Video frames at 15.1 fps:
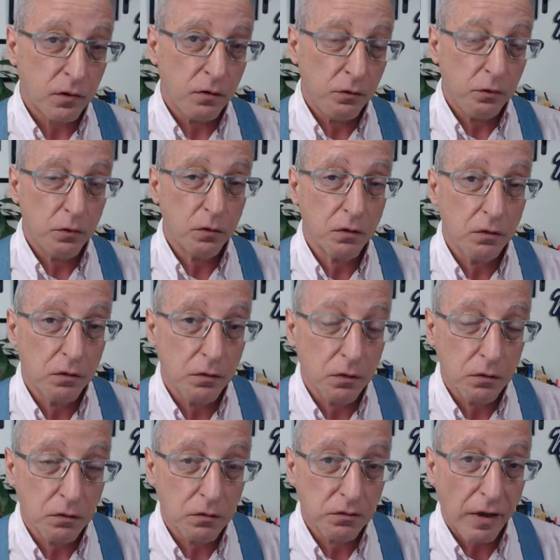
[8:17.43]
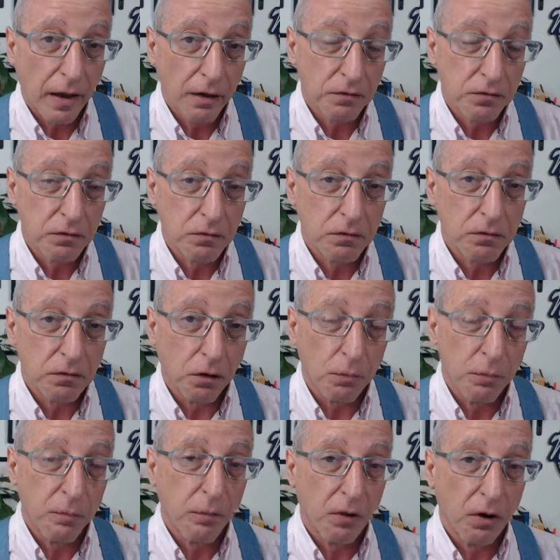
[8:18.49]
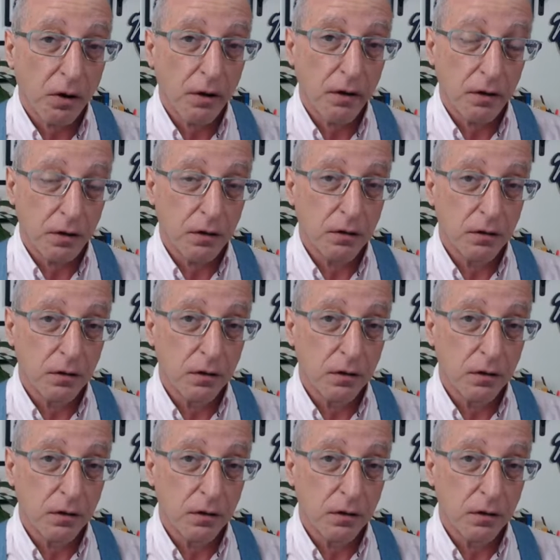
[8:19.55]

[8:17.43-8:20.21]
you're taxed as a sole proprietor.